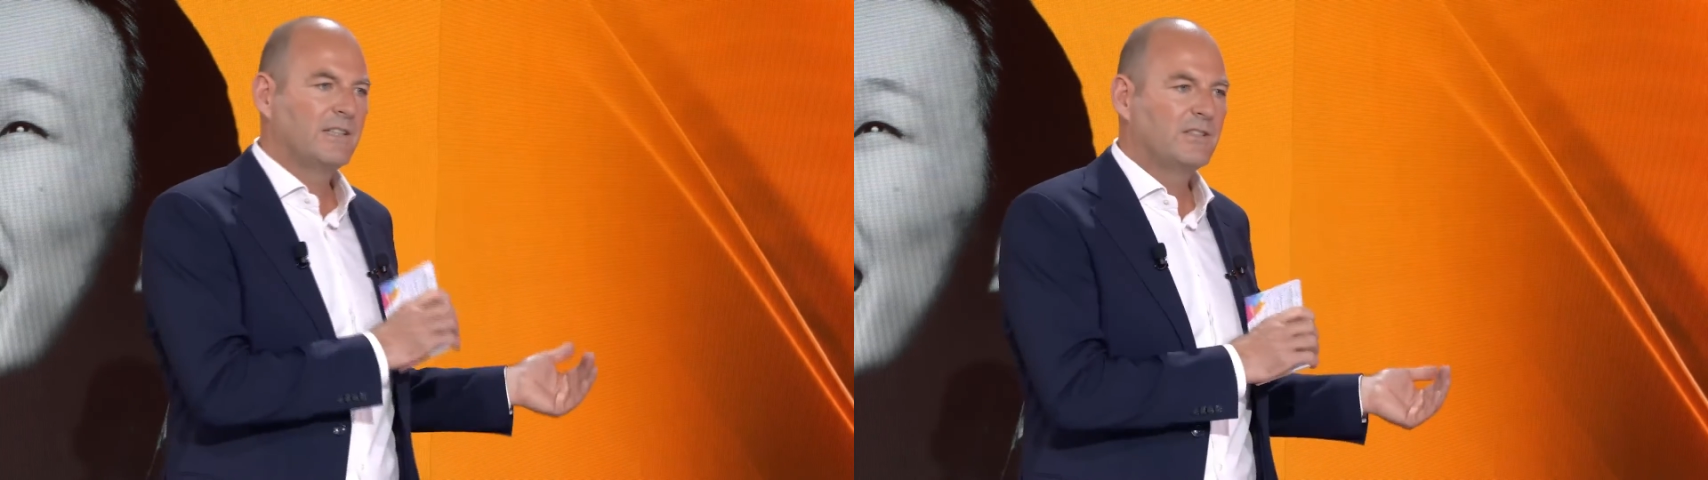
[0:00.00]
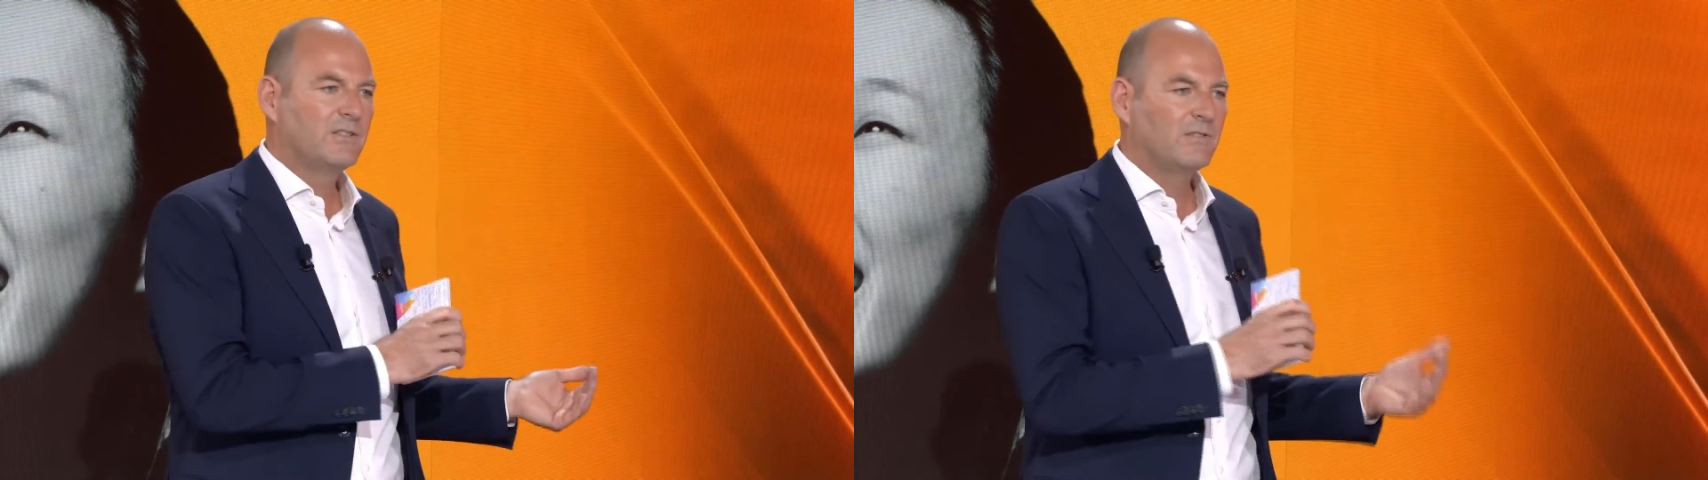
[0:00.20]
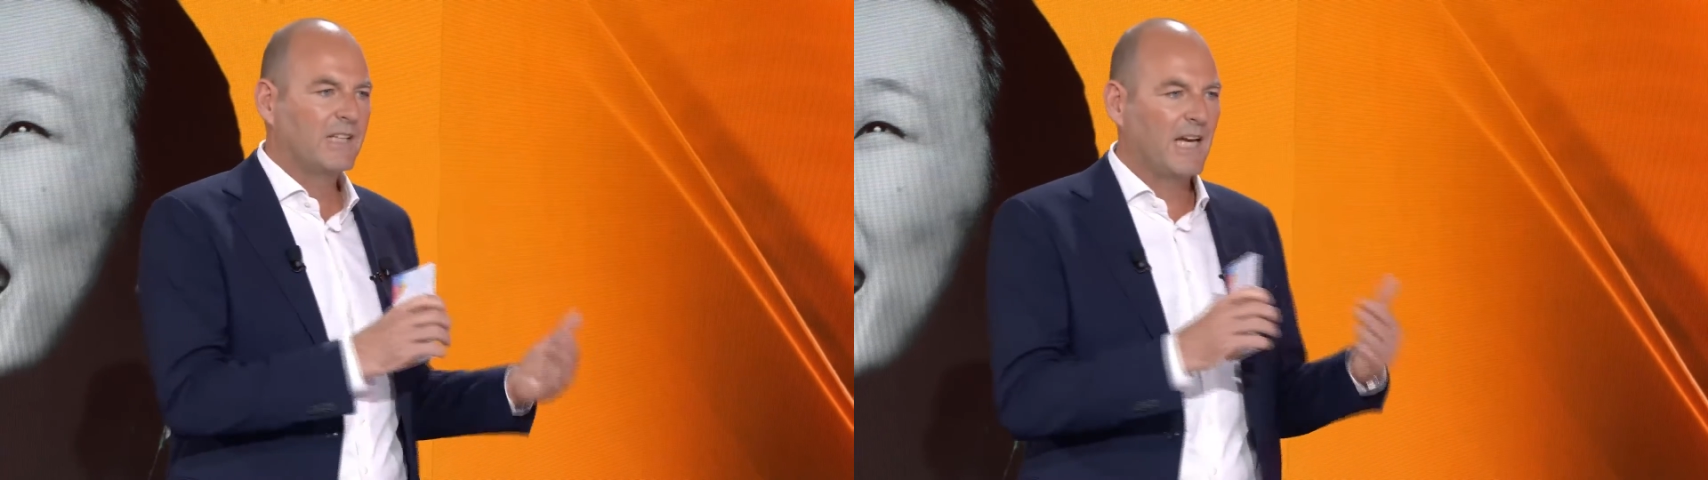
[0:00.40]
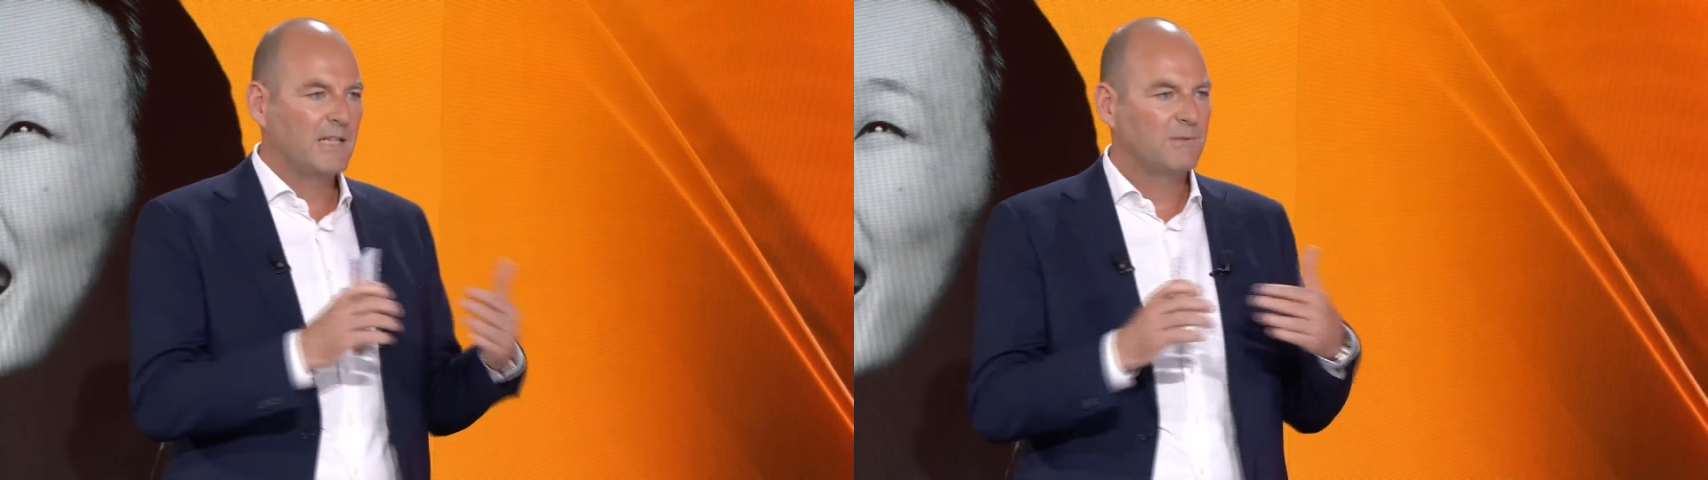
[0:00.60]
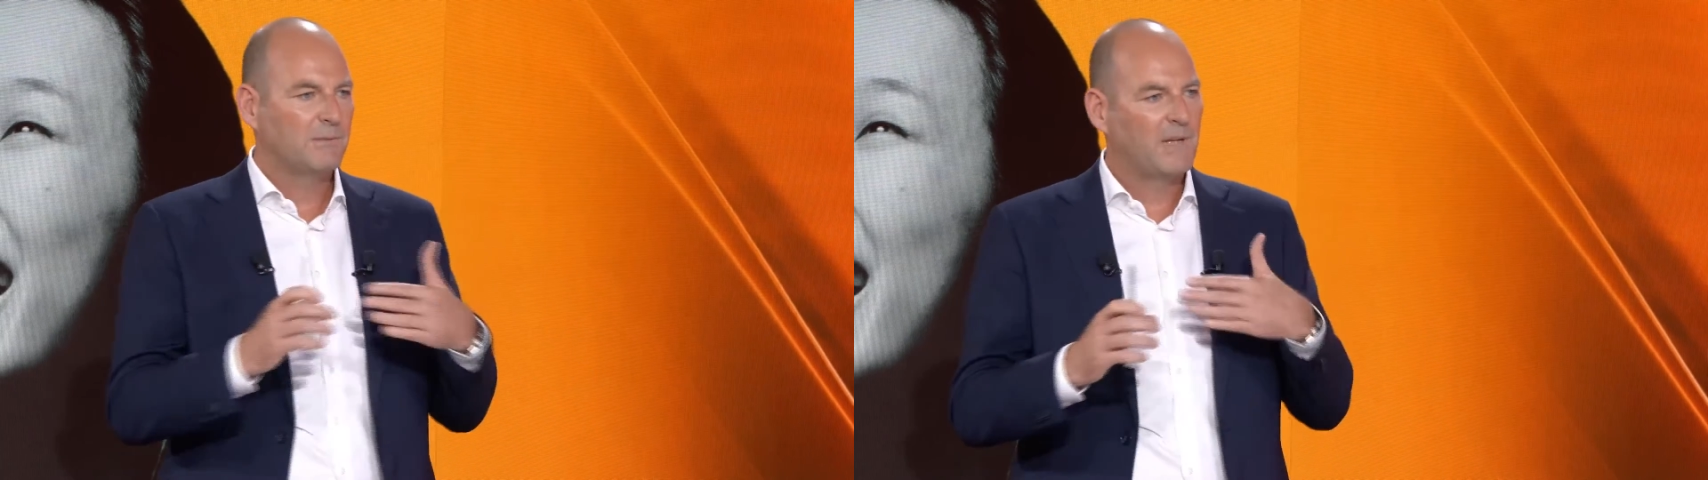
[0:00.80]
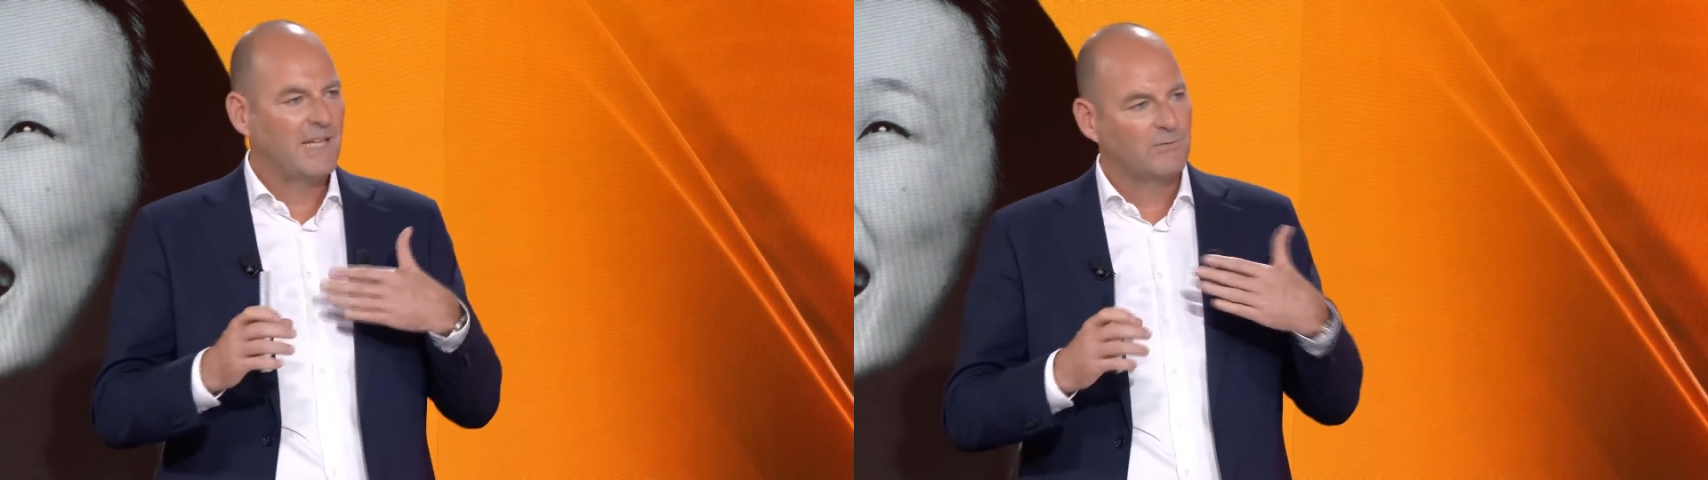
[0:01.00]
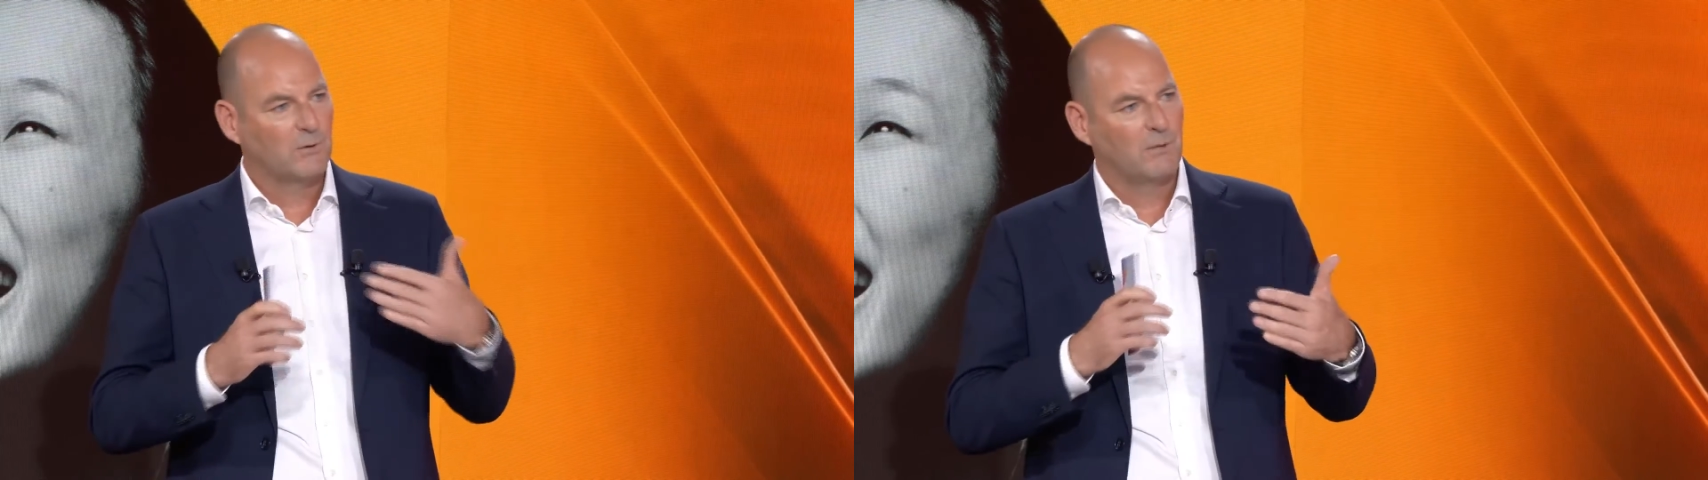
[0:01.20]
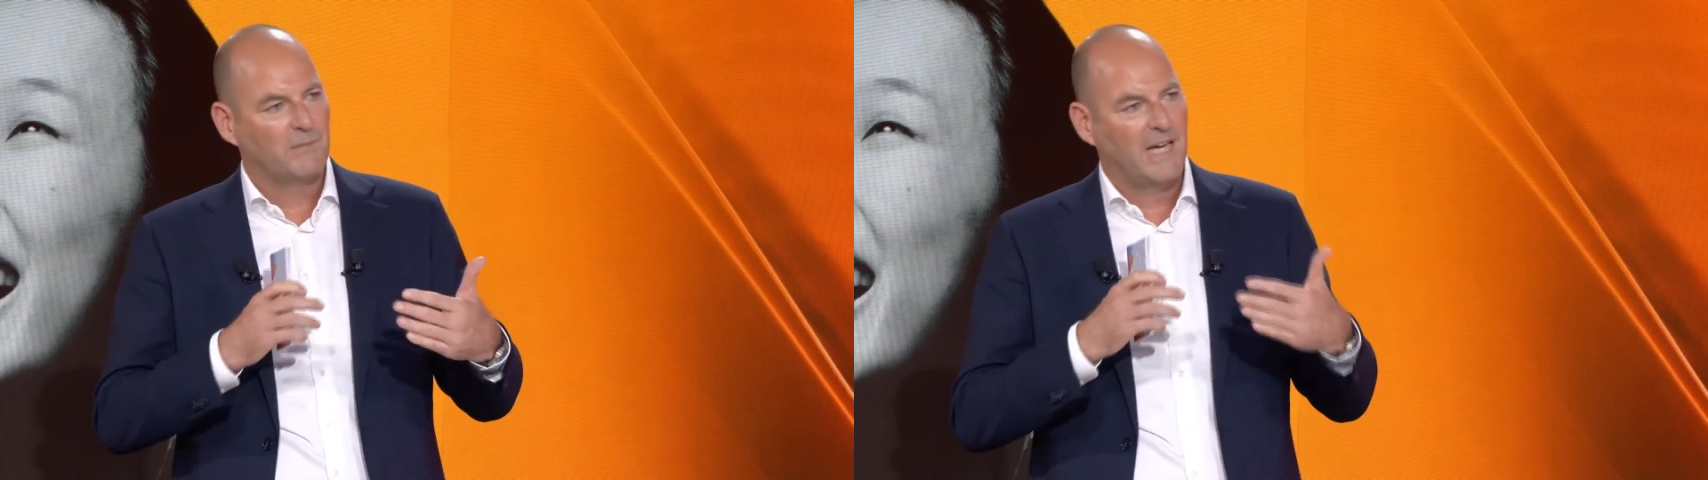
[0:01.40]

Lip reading: a digital engagement platform